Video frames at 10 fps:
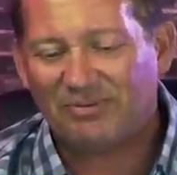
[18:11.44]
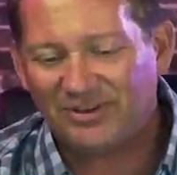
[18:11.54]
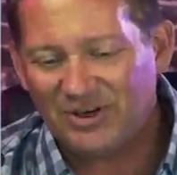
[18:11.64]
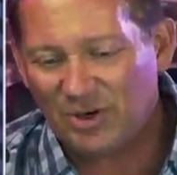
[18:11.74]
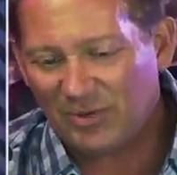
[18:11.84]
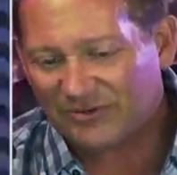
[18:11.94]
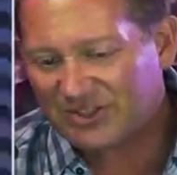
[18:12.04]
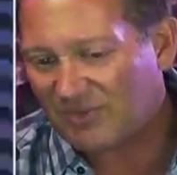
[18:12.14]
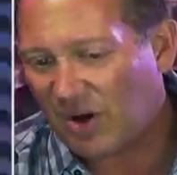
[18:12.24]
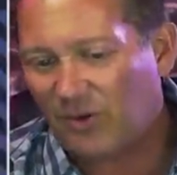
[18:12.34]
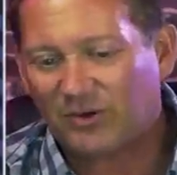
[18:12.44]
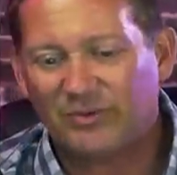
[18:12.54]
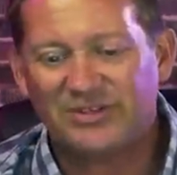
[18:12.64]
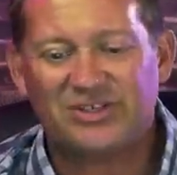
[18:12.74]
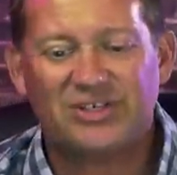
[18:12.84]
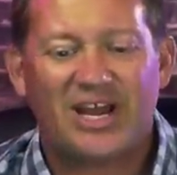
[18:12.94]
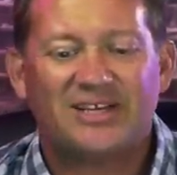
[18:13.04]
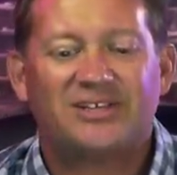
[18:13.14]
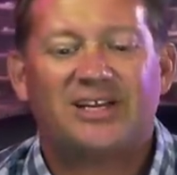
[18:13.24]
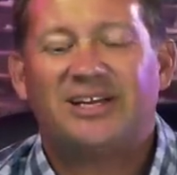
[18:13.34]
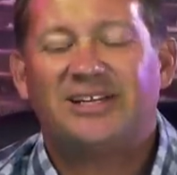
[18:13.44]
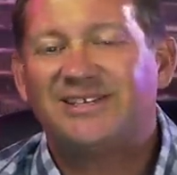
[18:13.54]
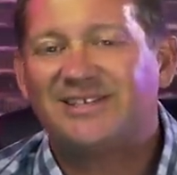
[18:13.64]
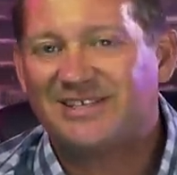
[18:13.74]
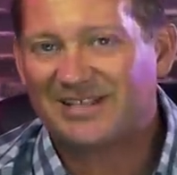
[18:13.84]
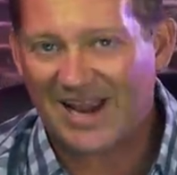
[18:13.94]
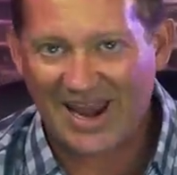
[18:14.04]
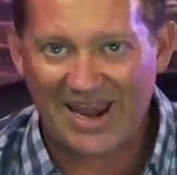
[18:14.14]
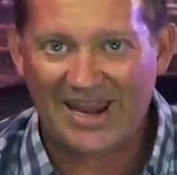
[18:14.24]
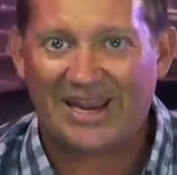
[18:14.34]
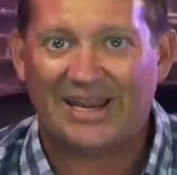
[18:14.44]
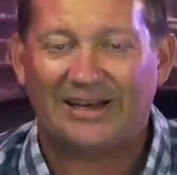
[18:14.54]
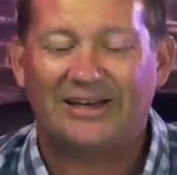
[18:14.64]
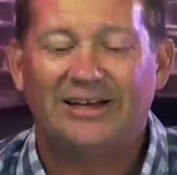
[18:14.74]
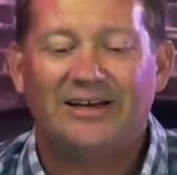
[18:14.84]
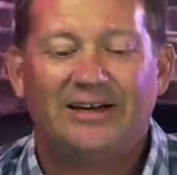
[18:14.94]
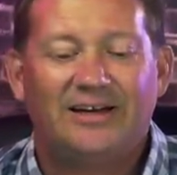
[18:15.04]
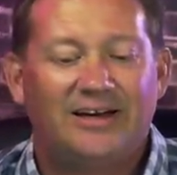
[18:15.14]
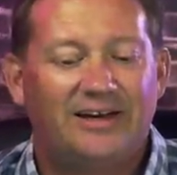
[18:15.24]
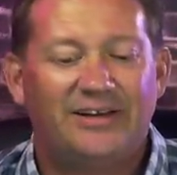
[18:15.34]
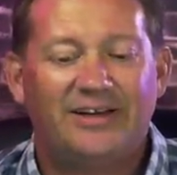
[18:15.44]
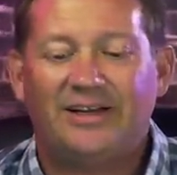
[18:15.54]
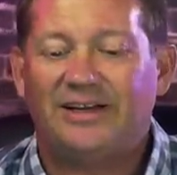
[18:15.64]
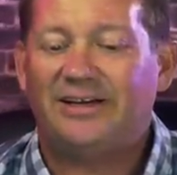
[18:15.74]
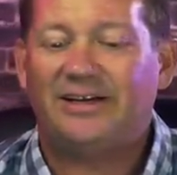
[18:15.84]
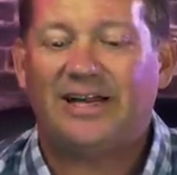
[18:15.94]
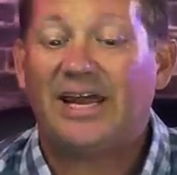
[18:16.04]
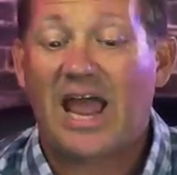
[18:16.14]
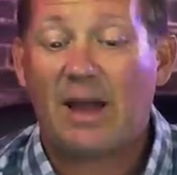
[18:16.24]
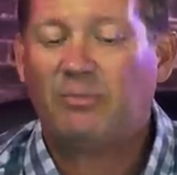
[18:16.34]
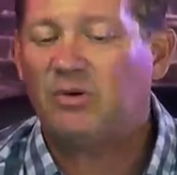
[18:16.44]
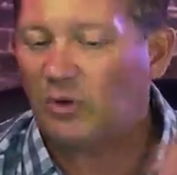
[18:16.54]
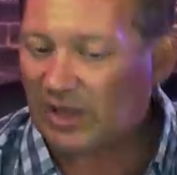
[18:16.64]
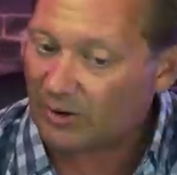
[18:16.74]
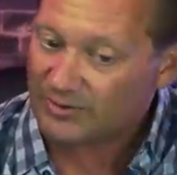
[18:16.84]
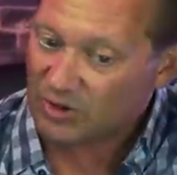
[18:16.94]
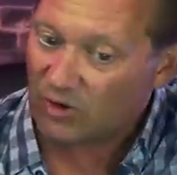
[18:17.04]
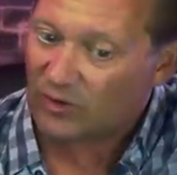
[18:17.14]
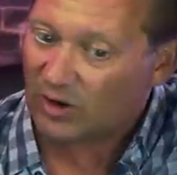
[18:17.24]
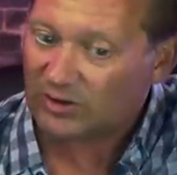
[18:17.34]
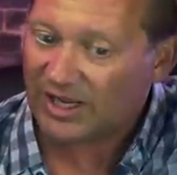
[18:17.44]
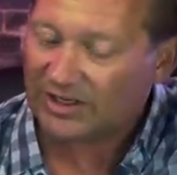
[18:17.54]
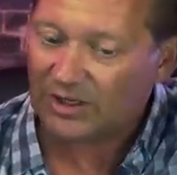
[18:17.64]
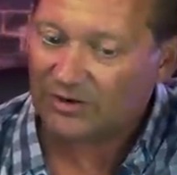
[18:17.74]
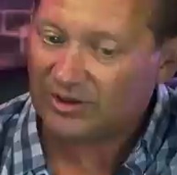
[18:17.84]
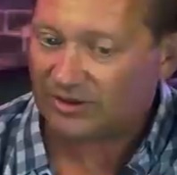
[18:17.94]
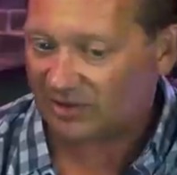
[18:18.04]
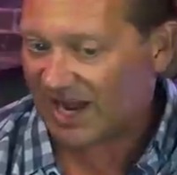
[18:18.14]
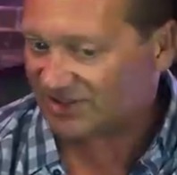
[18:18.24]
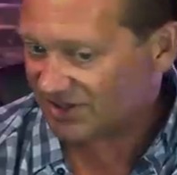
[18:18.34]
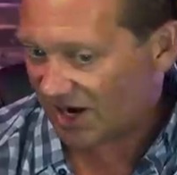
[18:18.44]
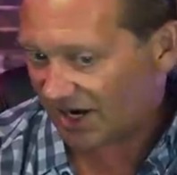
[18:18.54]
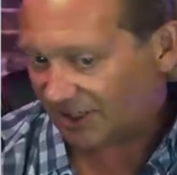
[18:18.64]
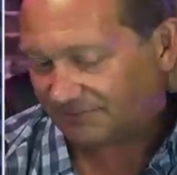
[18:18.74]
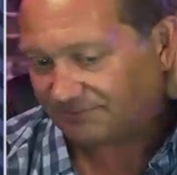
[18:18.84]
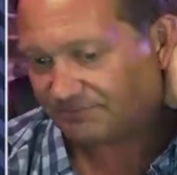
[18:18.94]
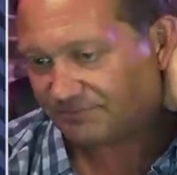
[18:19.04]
The plume of smoke was just insane. I mean, it happened while I was over on Lake Union last night.